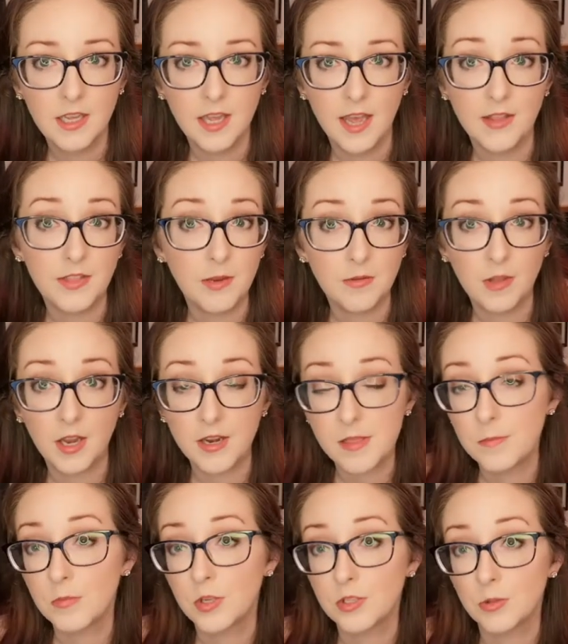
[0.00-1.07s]
And a lot of
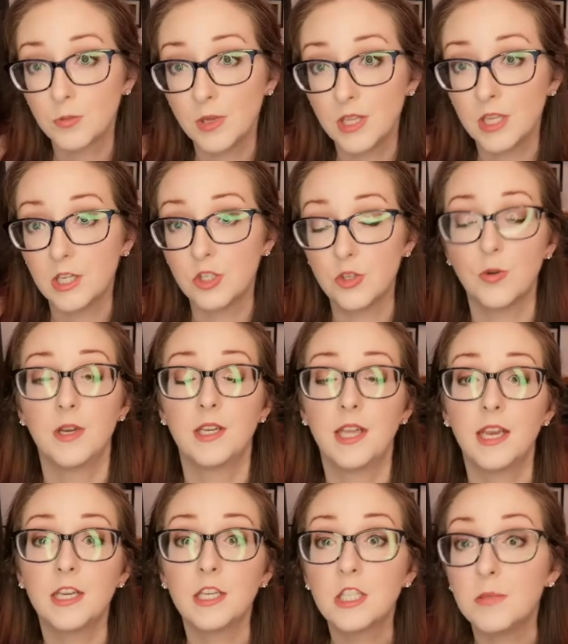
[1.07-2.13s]
them also really enjoyed
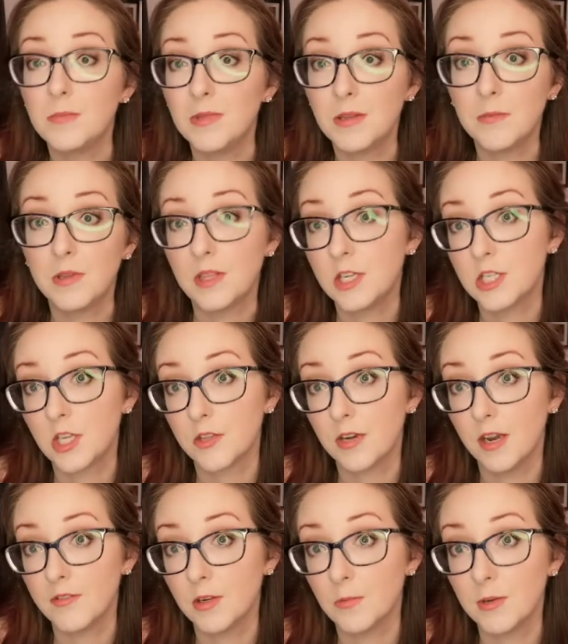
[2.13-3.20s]
getting to meet with each other
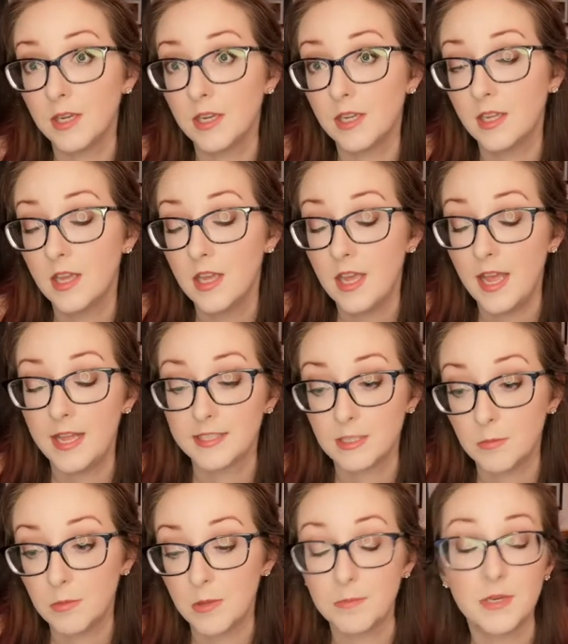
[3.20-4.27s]
every week. And some
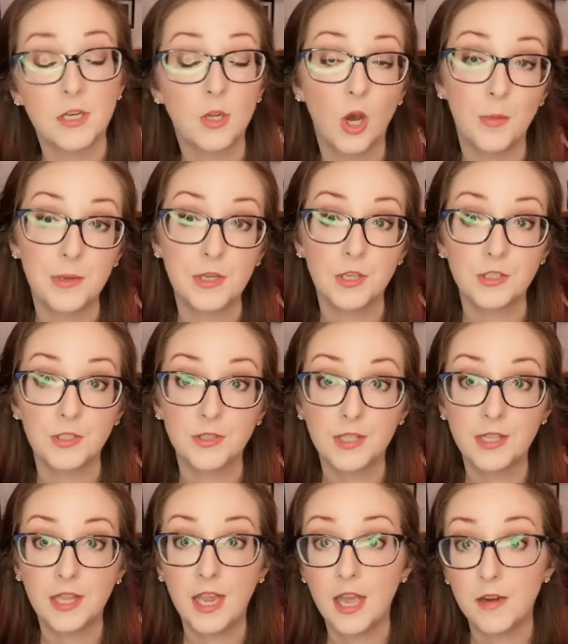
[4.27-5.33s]
of them did comment also that
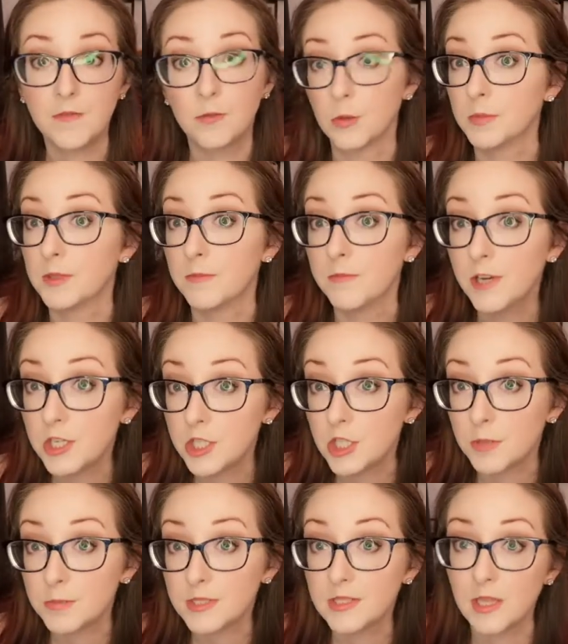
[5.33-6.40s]
they had formed some
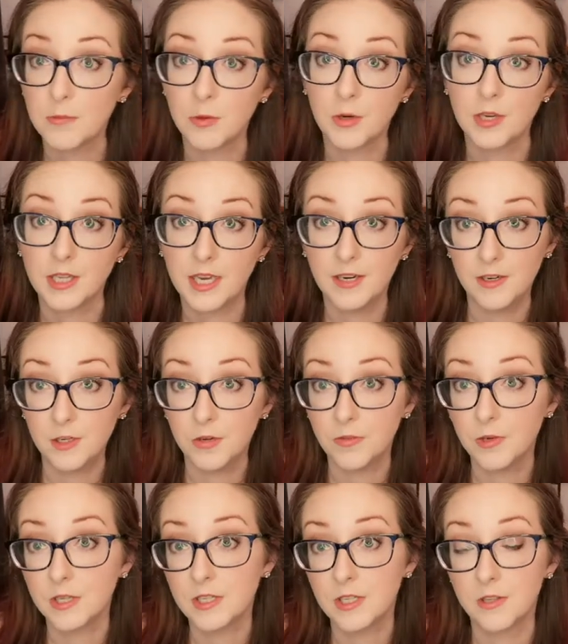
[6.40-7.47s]
friendships that were going to carry over
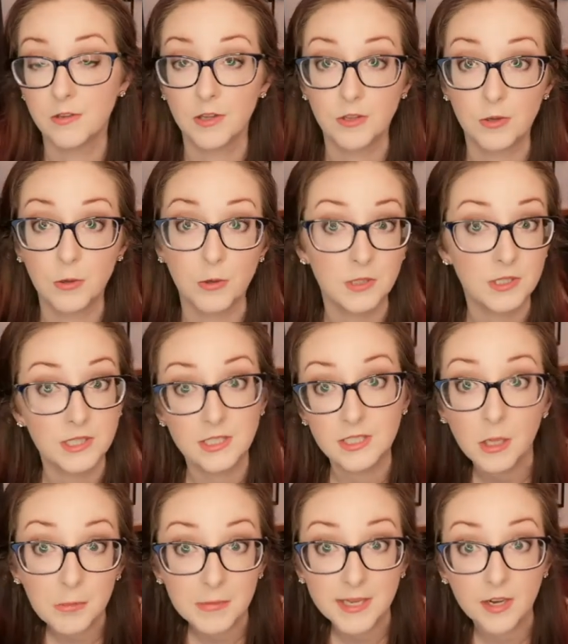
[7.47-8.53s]
into their other courses
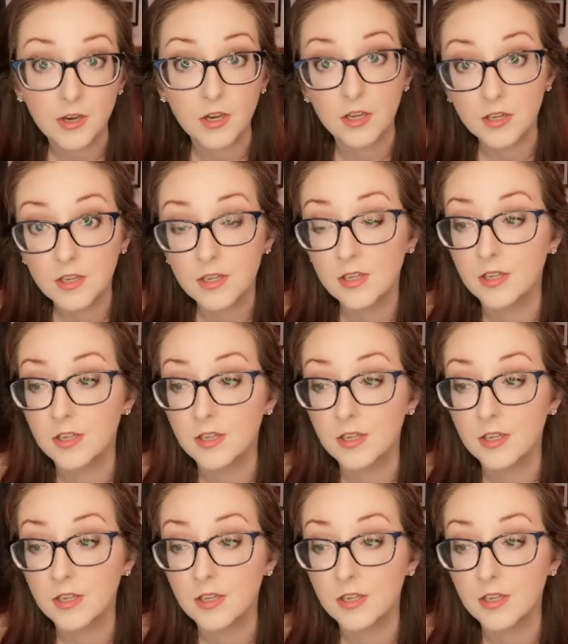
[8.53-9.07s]
and beyond.